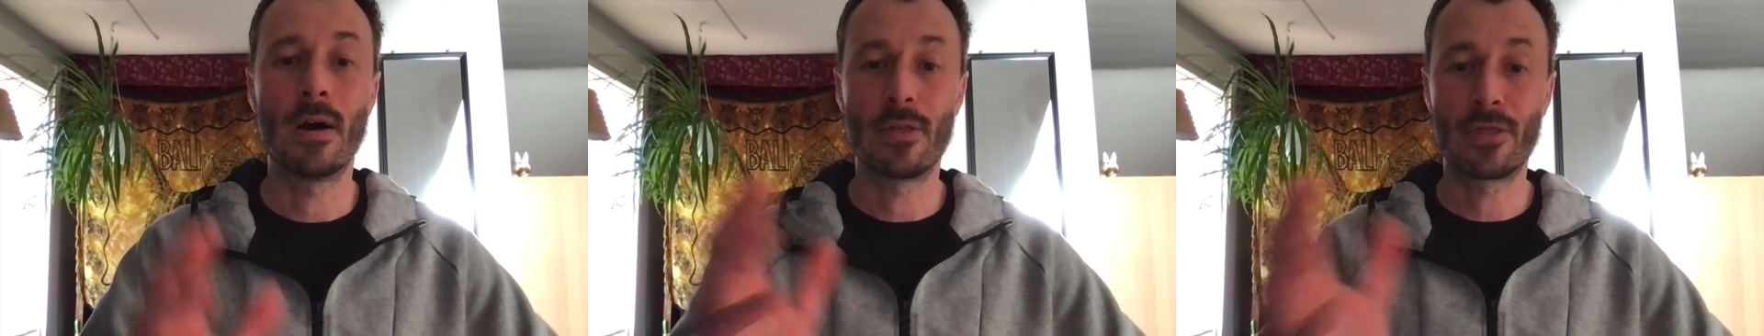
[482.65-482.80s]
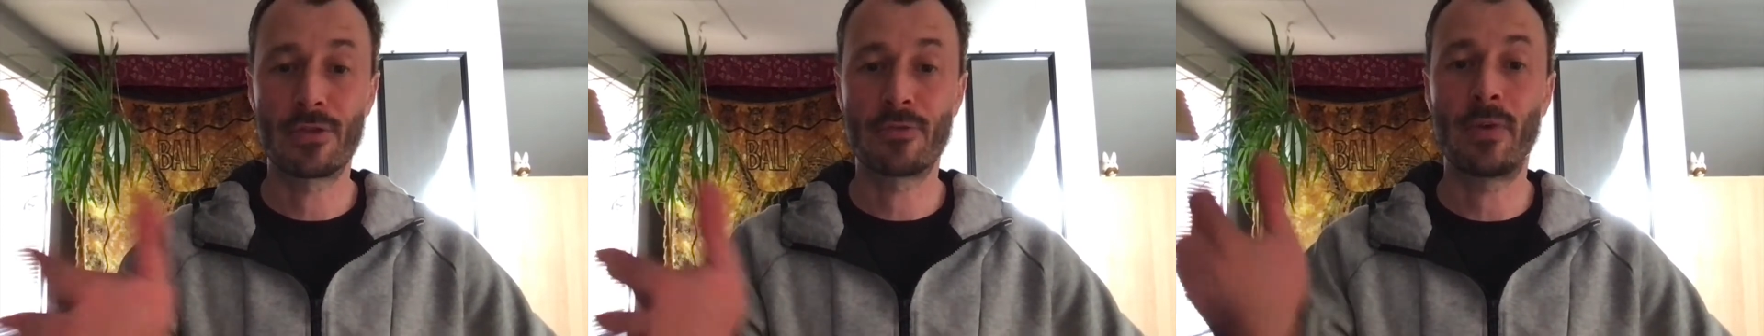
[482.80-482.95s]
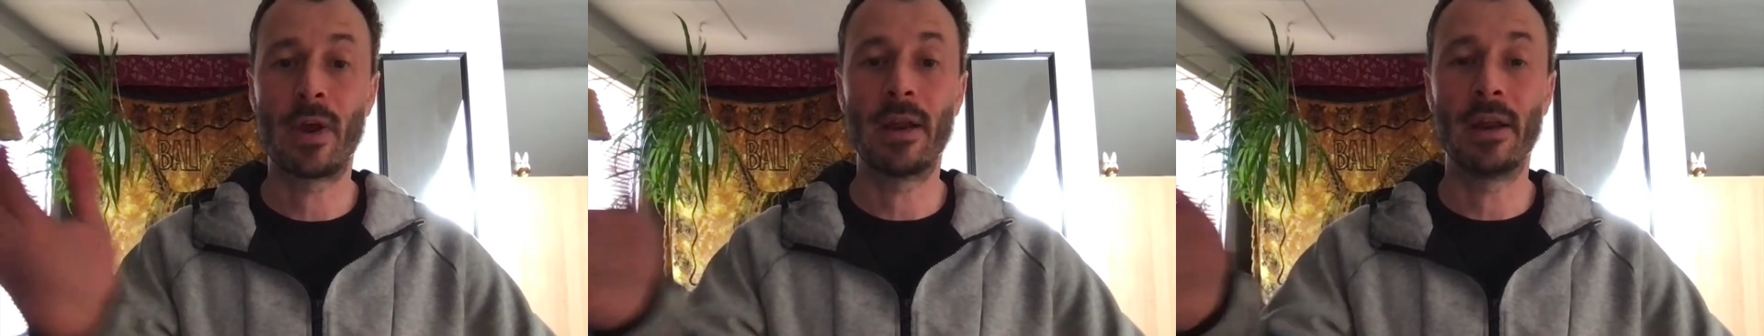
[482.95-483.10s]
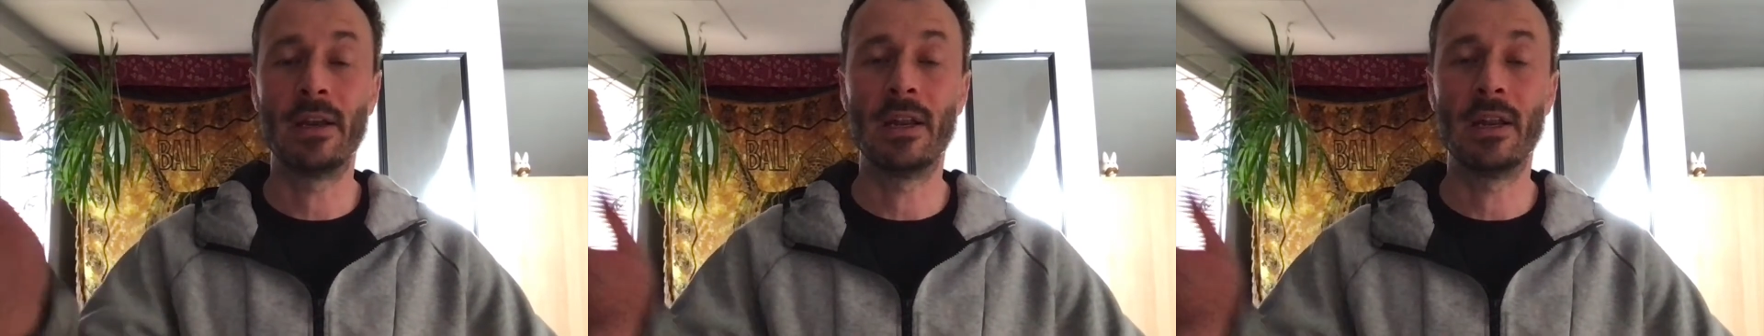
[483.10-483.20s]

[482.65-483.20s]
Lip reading: Threat